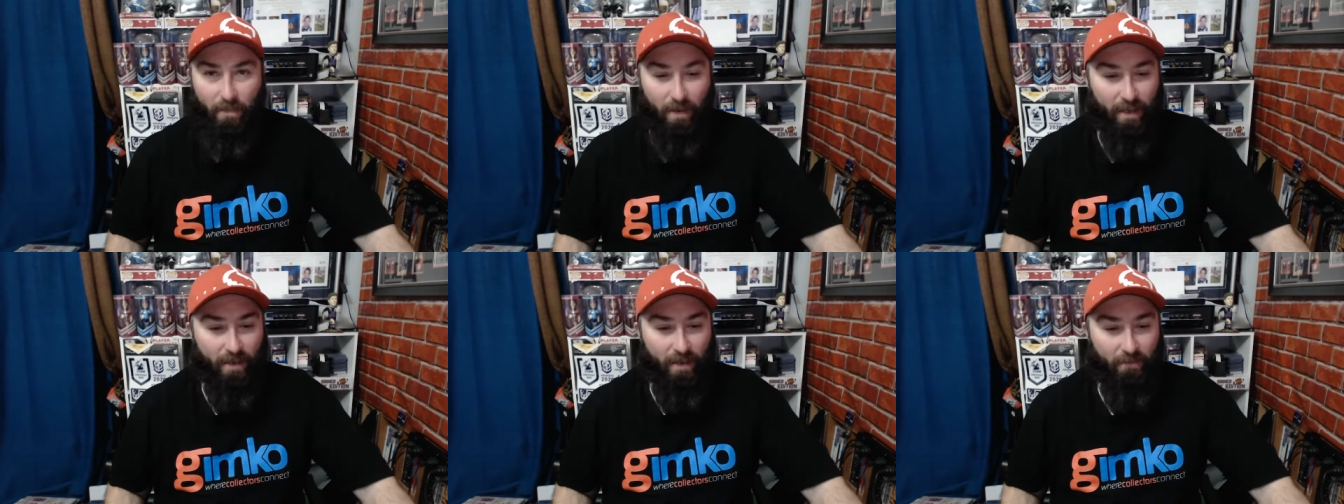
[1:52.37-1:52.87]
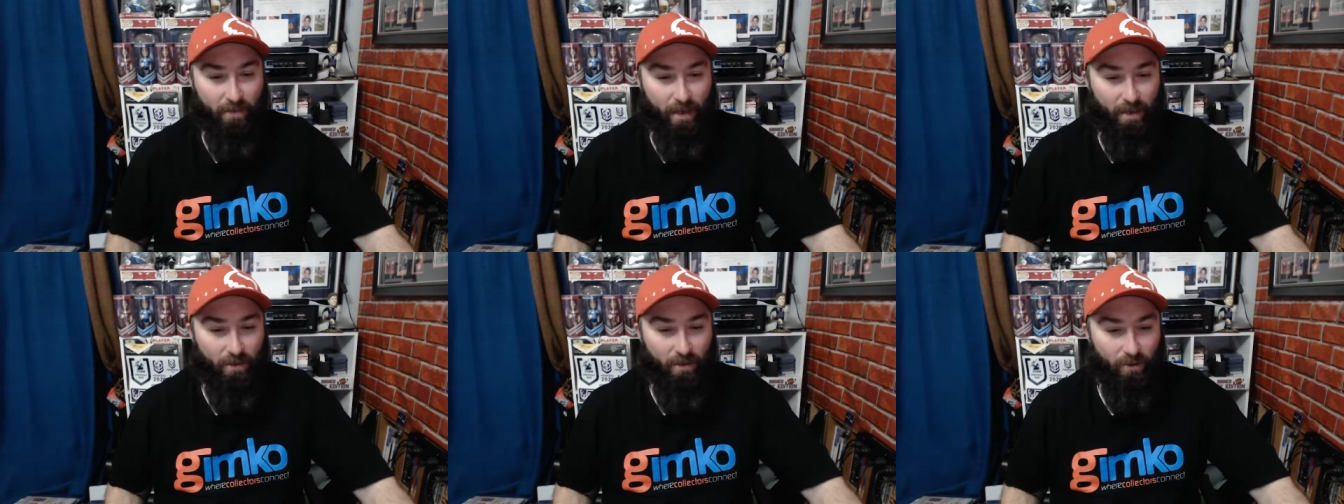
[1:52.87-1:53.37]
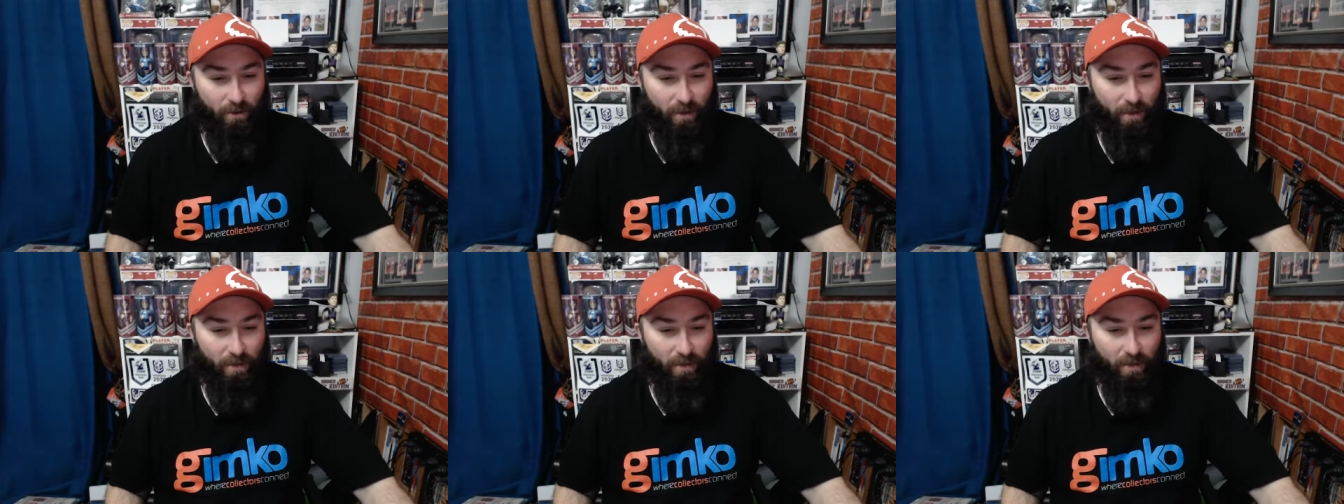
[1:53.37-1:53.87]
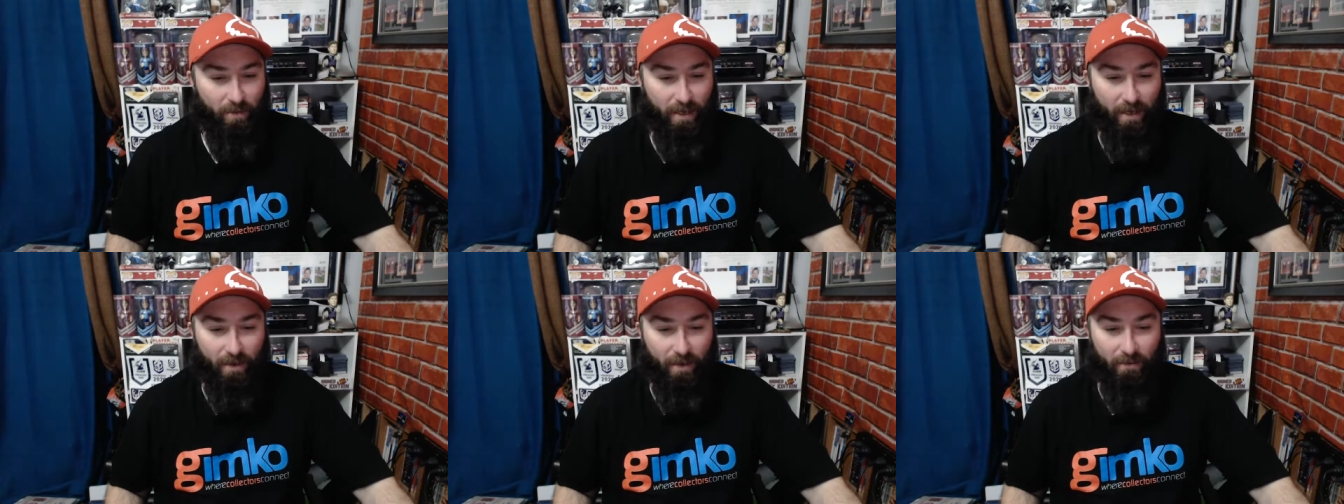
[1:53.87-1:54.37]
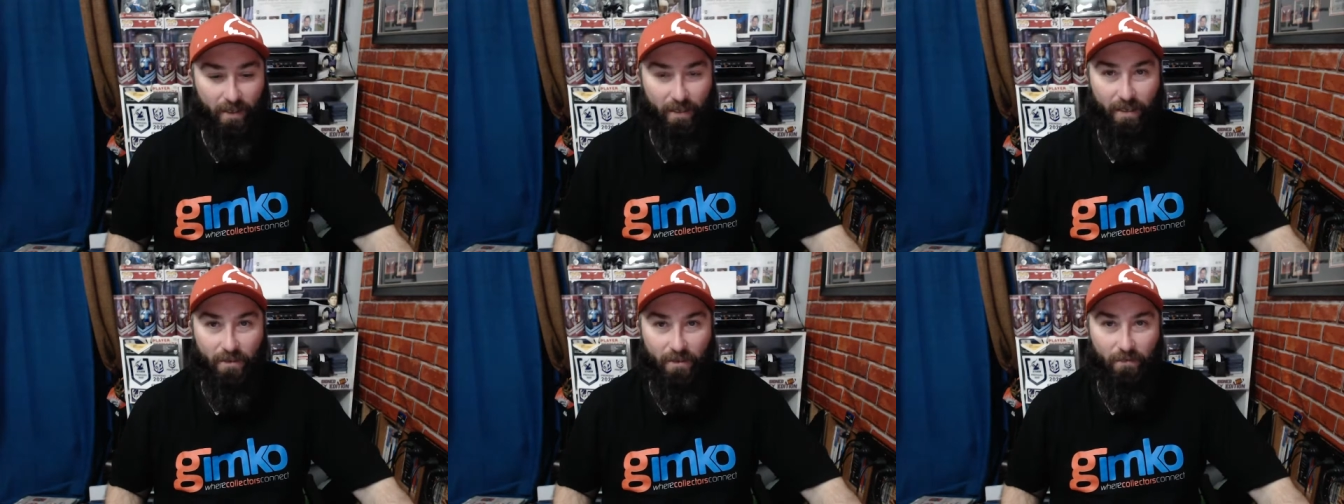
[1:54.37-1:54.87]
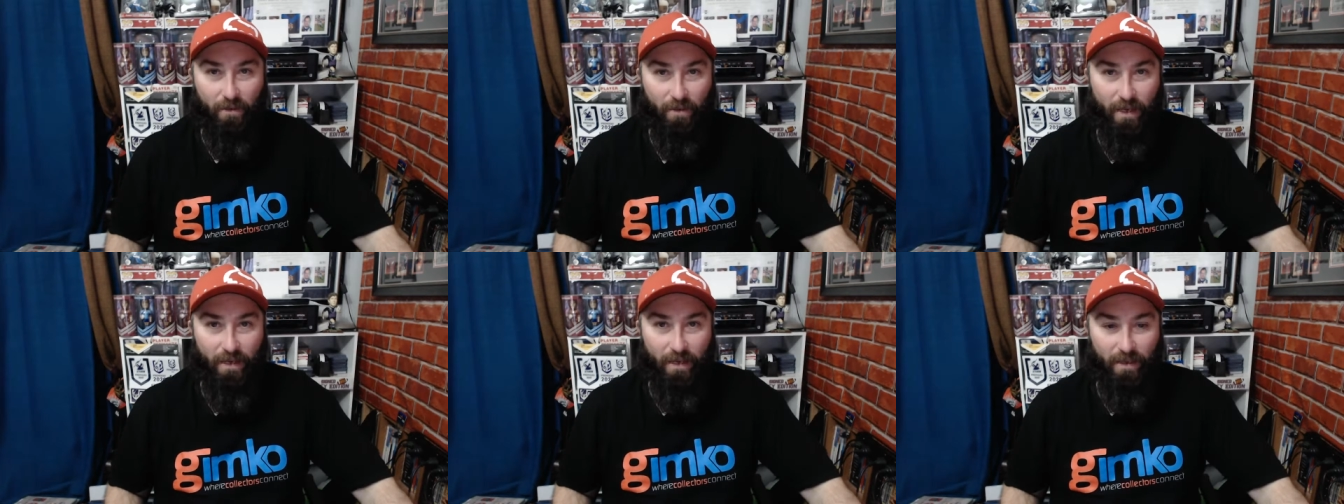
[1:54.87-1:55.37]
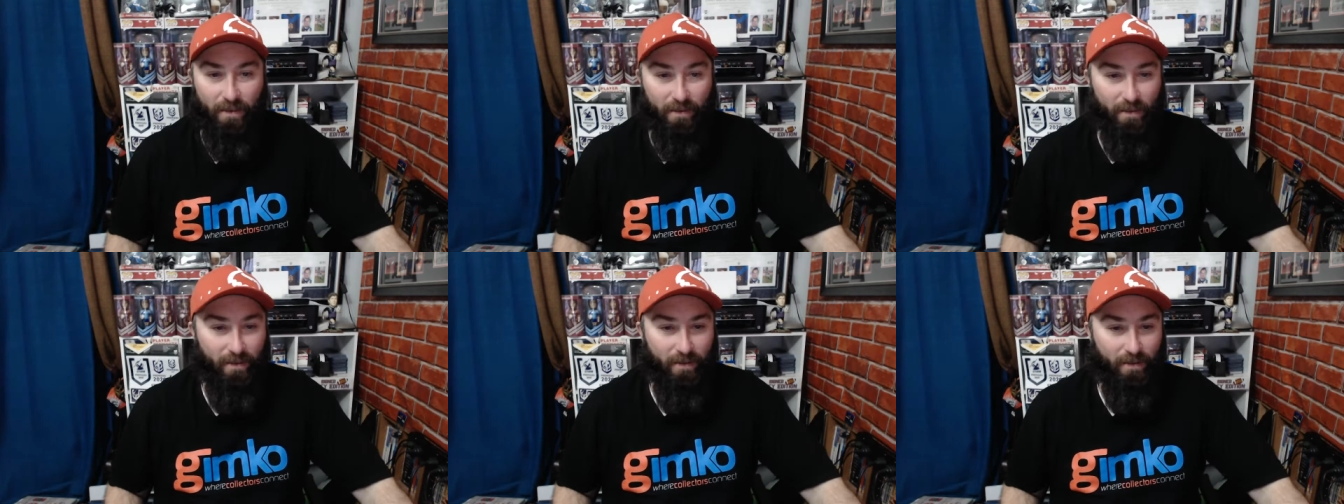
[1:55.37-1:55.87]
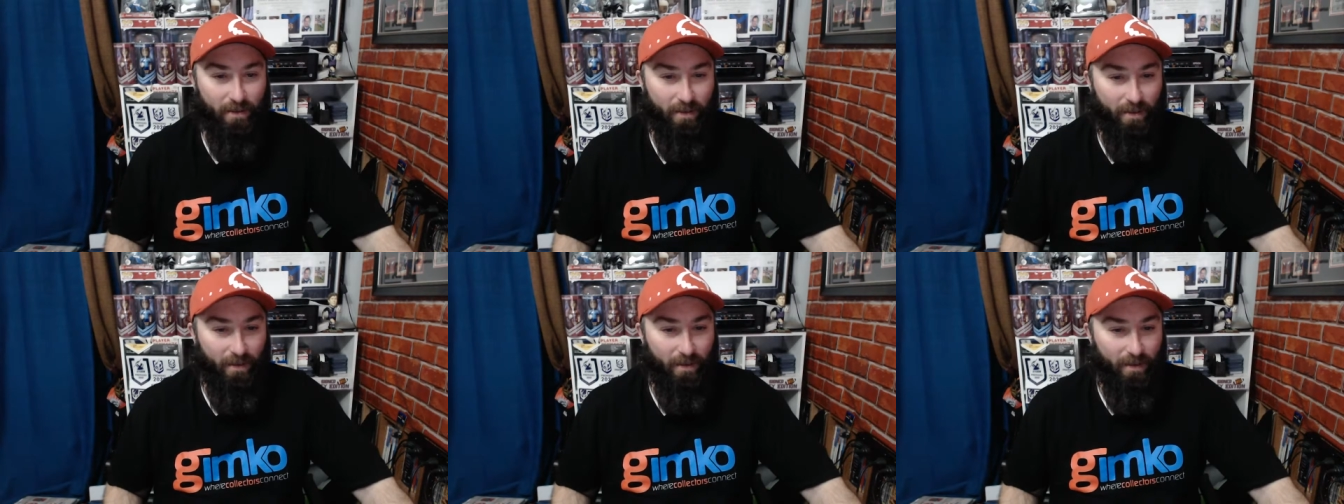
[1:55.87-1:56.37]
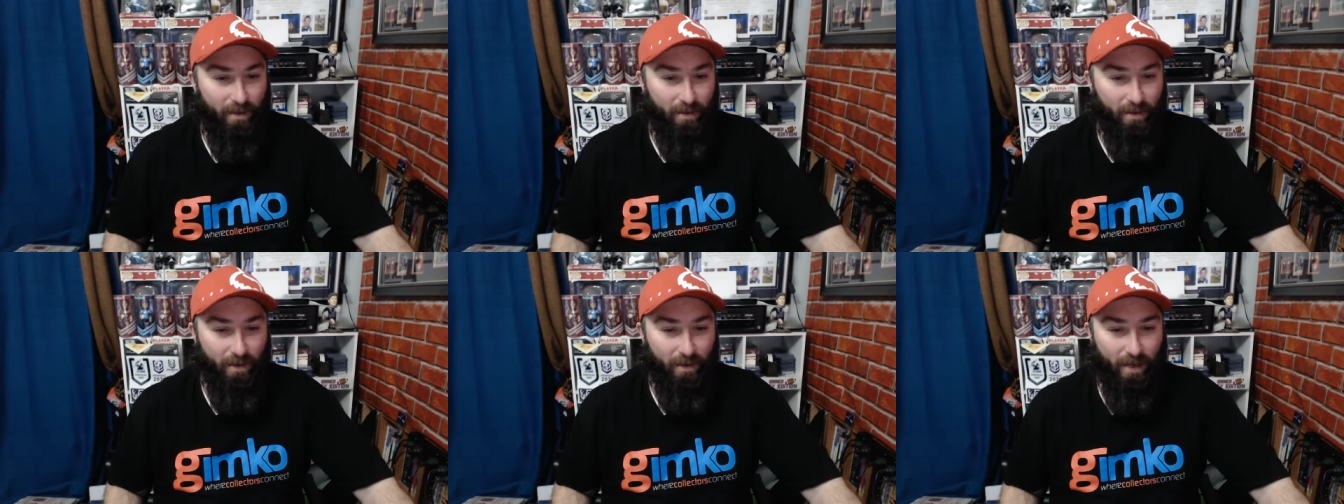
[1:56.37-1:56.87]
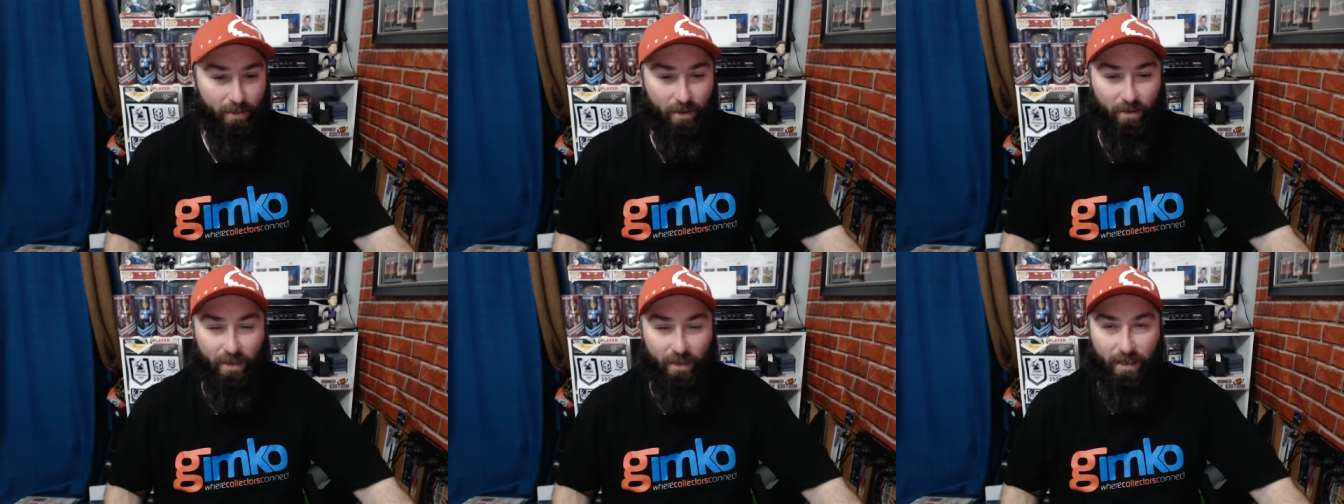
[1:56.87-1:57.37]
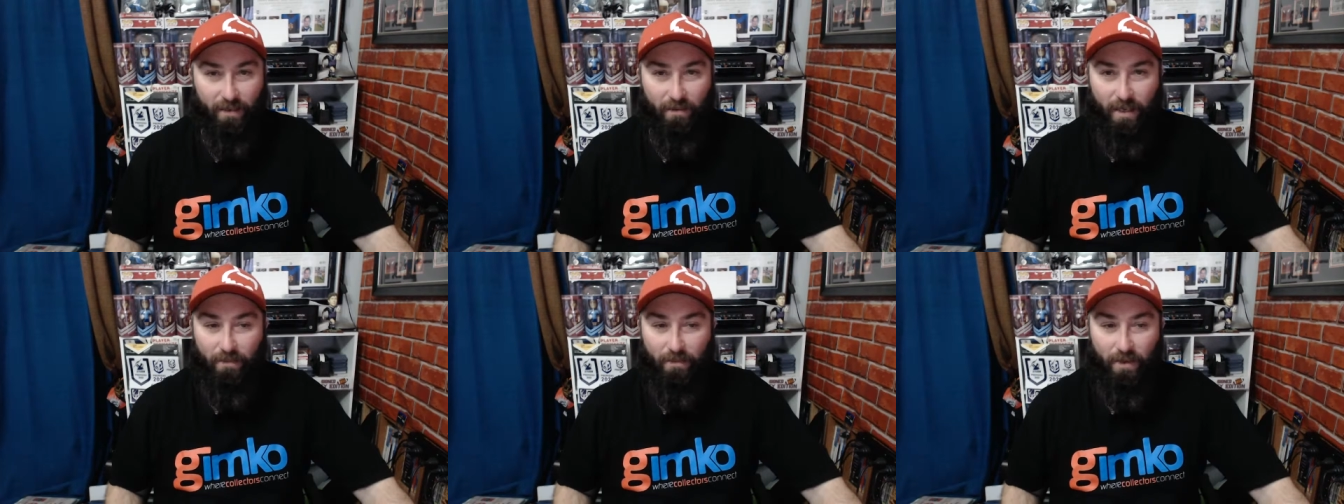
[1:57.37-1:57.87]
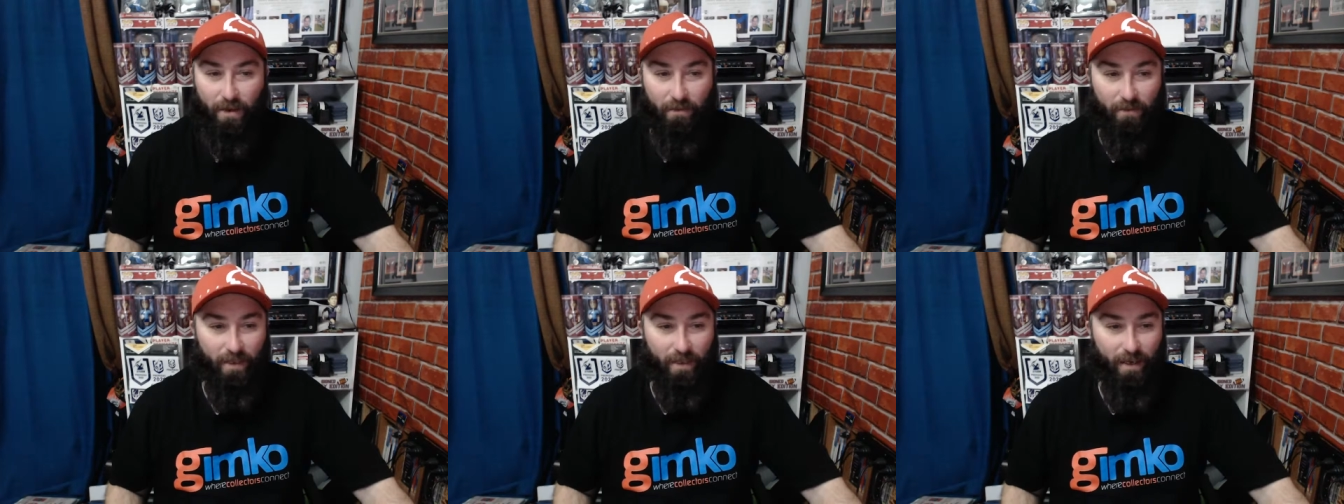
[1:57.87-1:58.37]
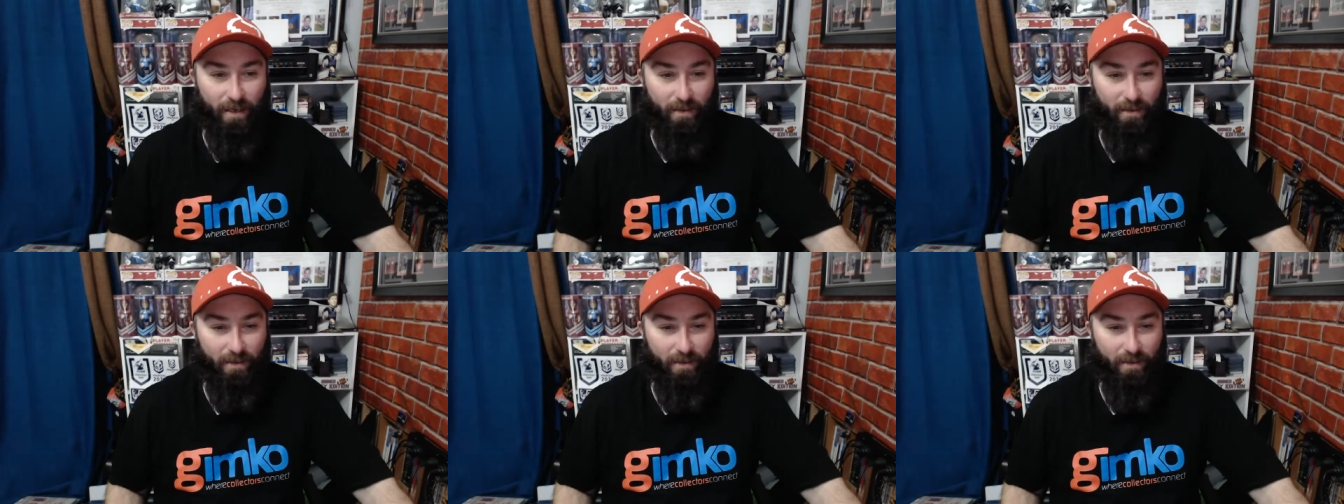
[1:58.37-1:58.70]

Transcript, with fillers: N F L or M L B over the next few days, so keep an eye out on Gimko for that.